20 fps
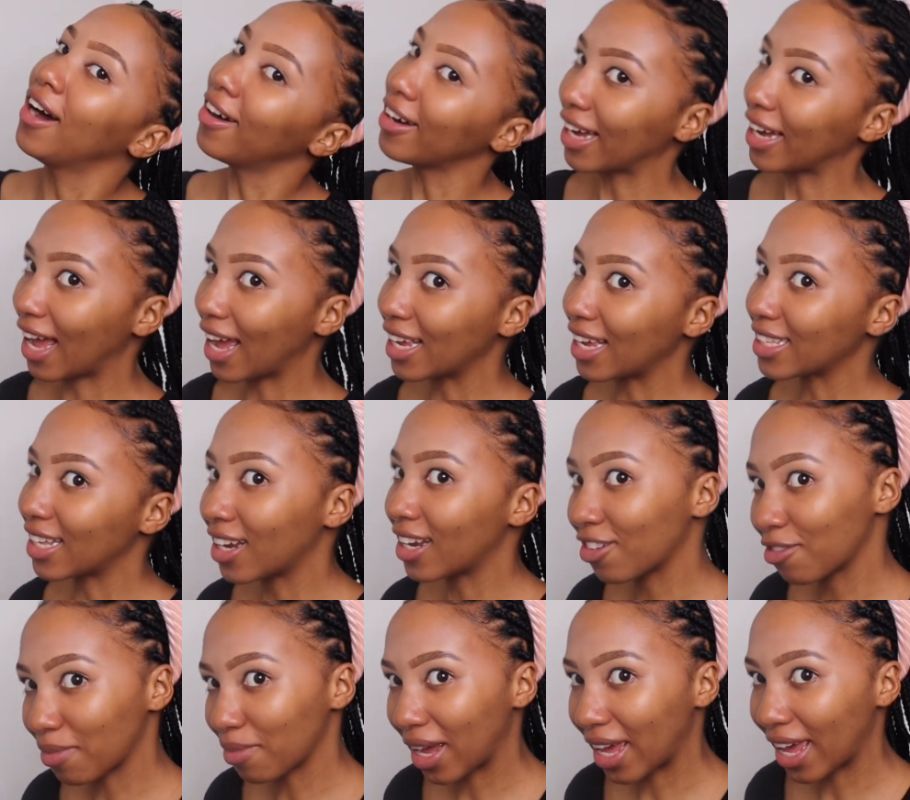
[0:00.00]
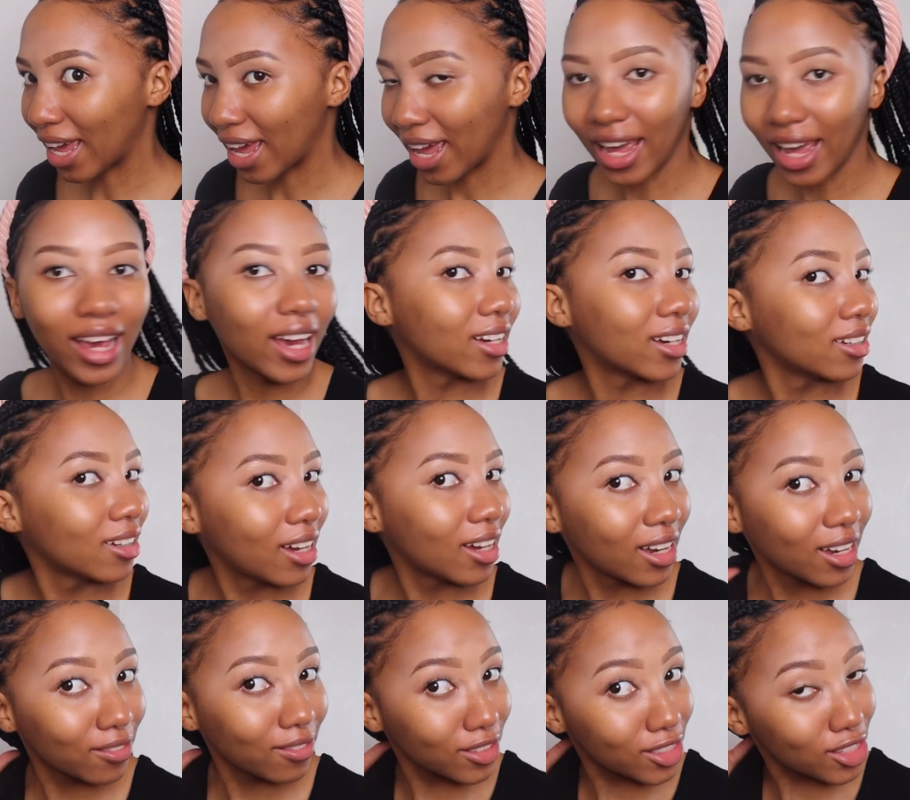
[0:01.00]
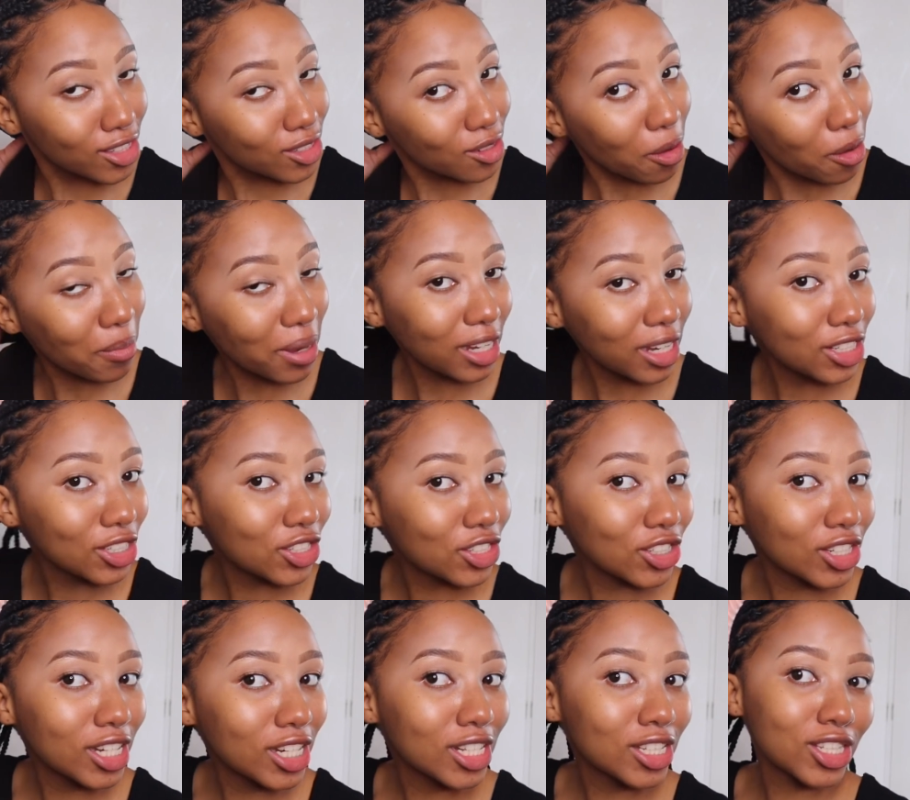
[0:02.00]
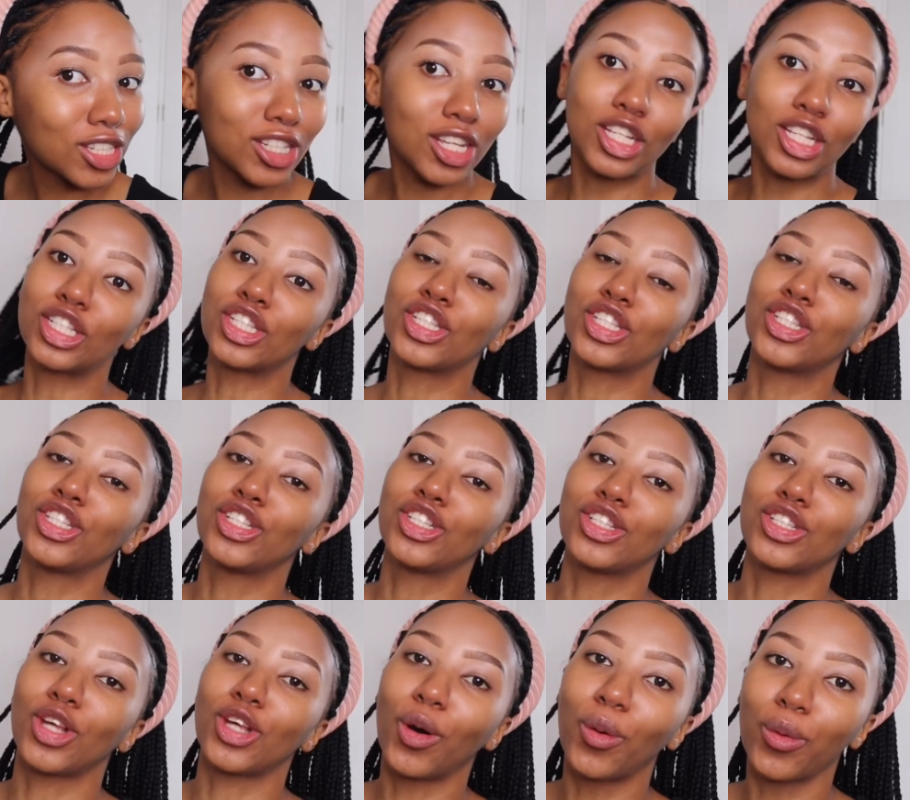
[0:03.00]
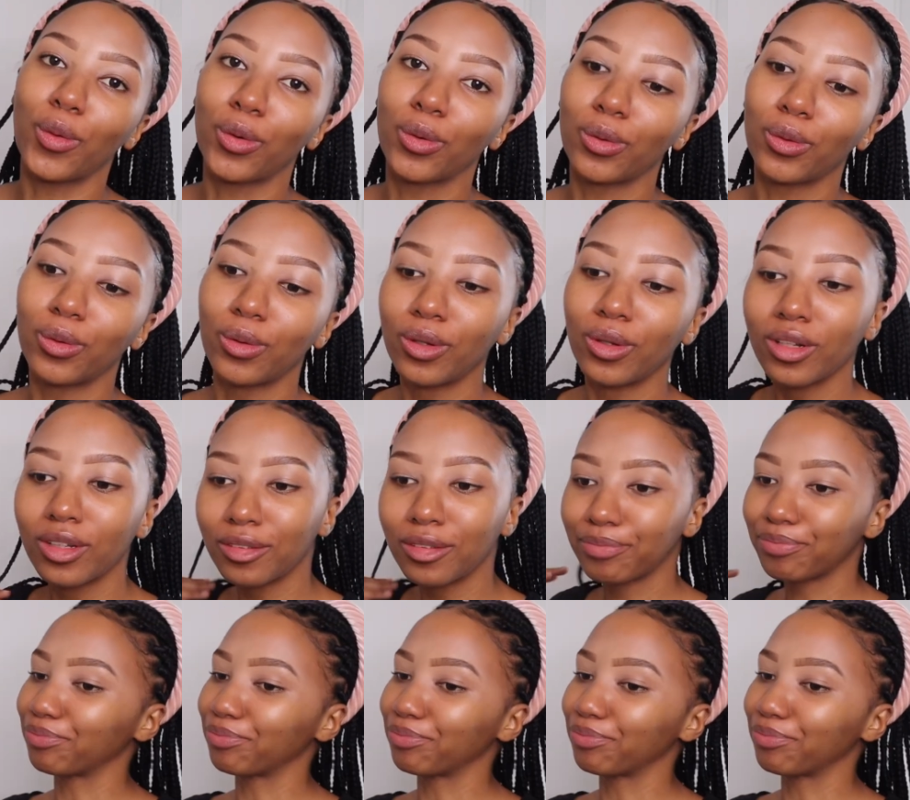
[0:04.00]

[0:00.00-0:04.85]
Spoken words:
Guys, I love my hair. I love it so much. It's so cool.